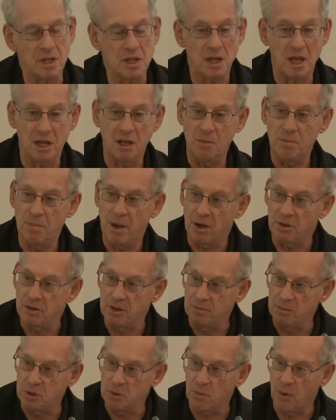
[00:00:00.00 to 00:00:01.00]
and they compared
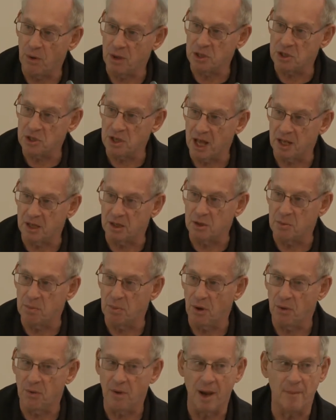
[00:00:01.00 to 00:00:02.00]
them to boys not in the
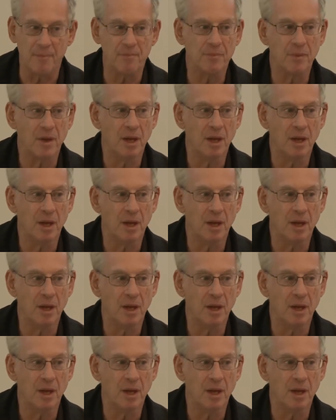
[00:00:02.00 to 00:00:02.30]
program.